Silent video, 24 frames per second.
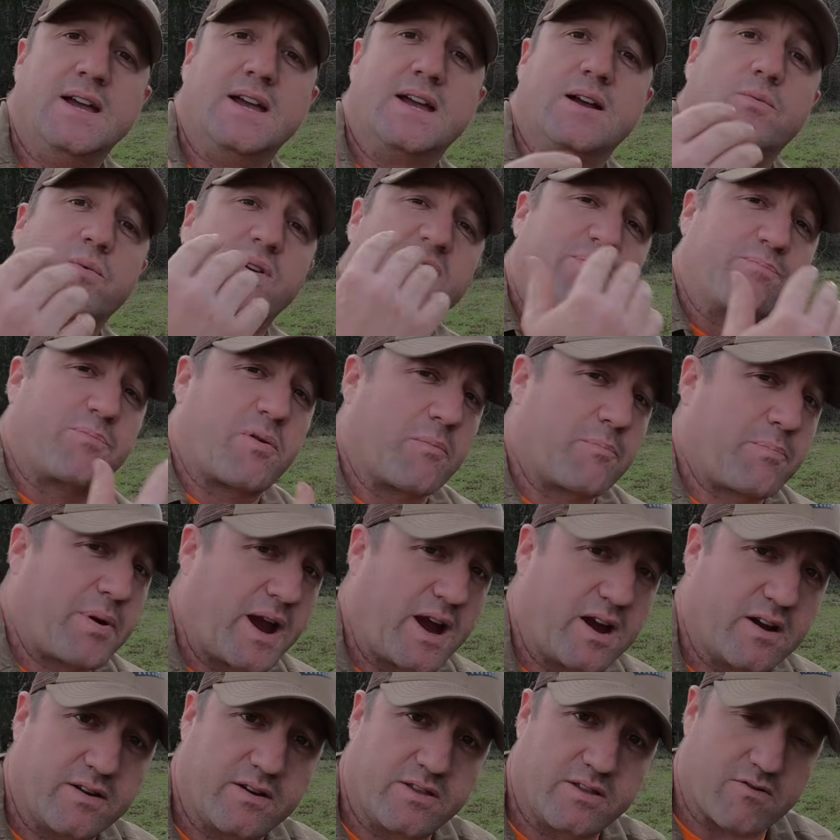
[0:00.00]
We've
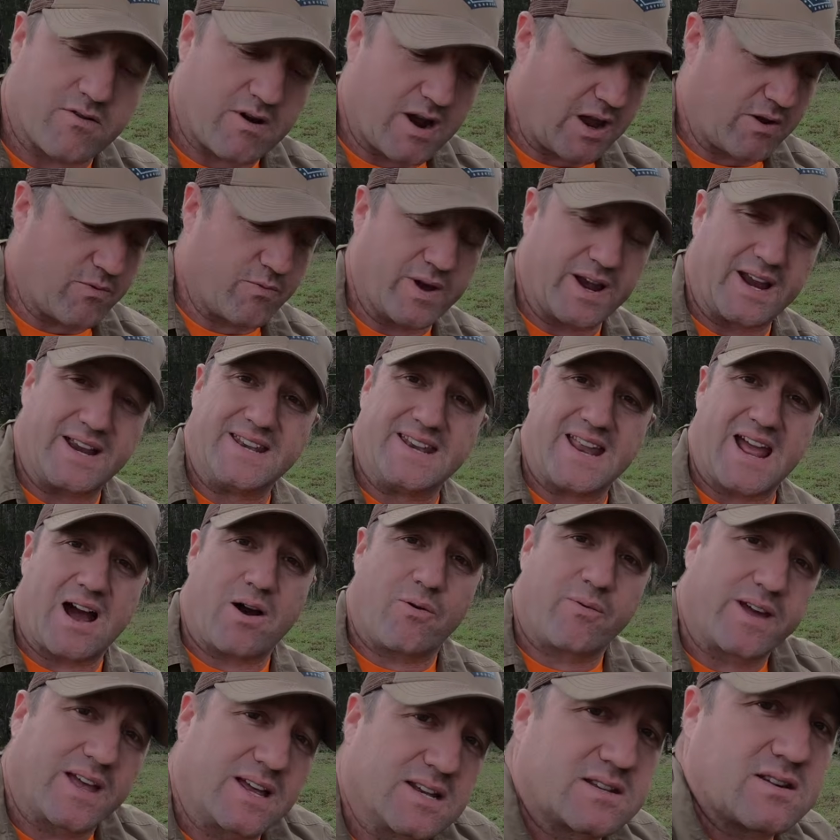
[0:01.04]
prepared it in the right way. Now
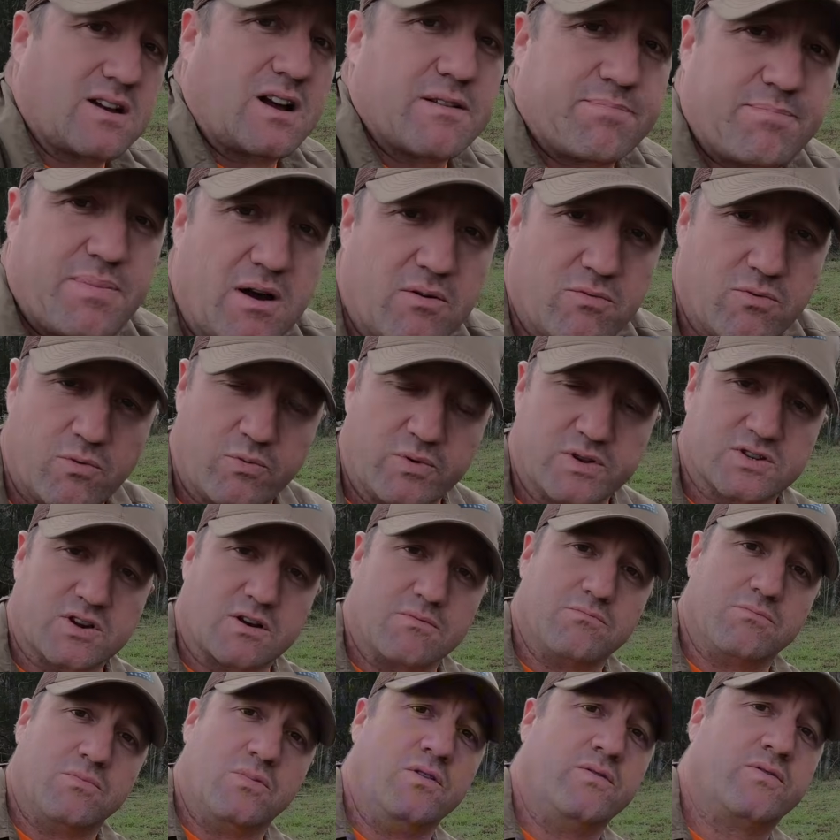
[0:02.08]
we got to talk about when we start
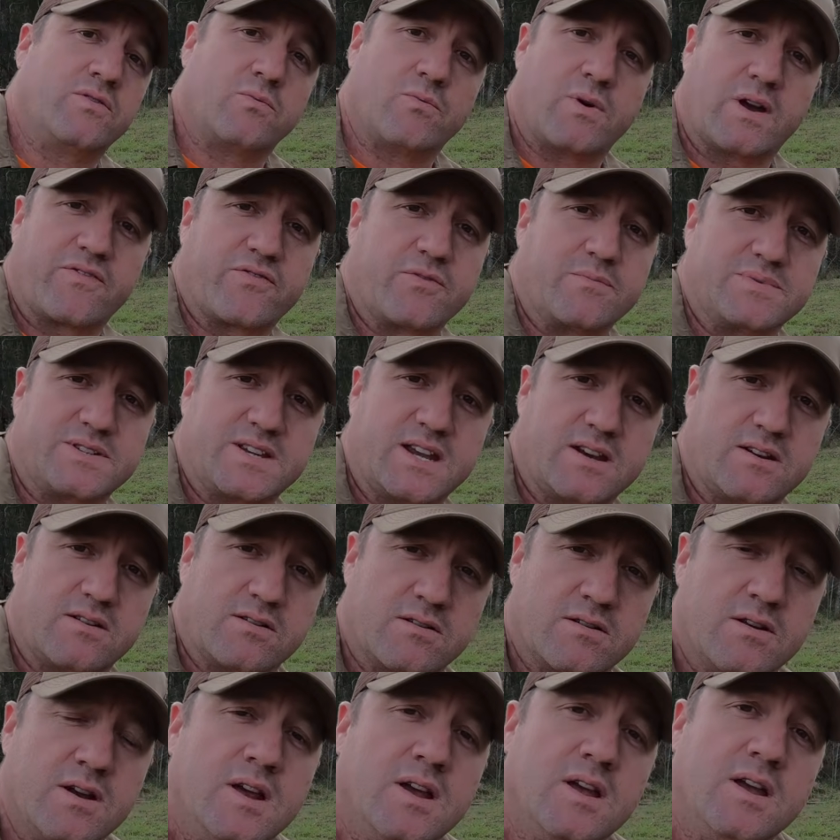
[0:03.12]
moving away from tinder
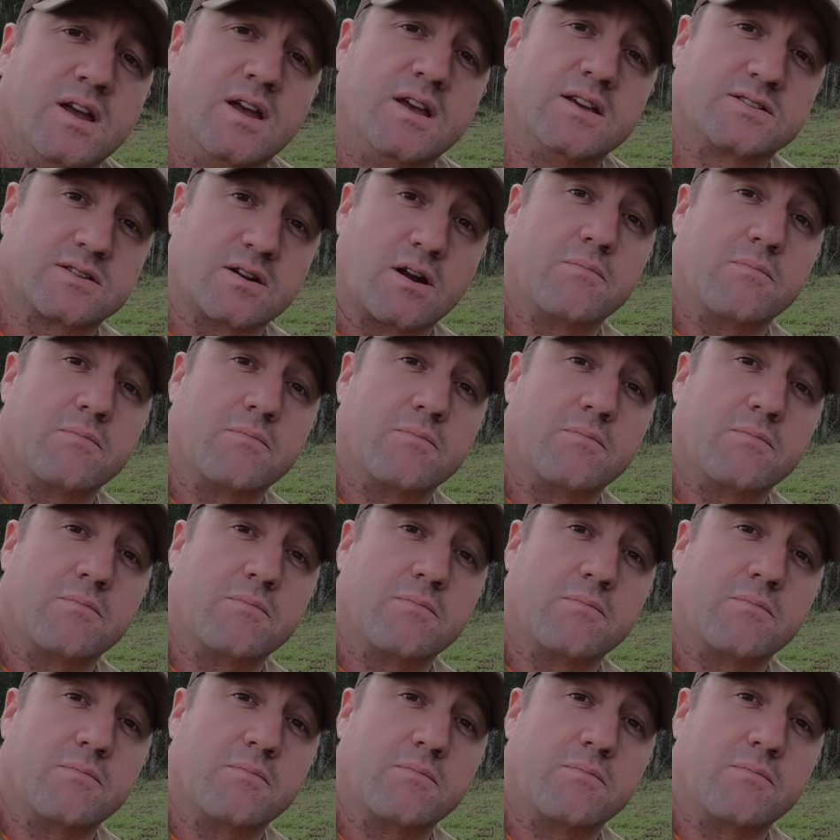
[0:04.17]
and start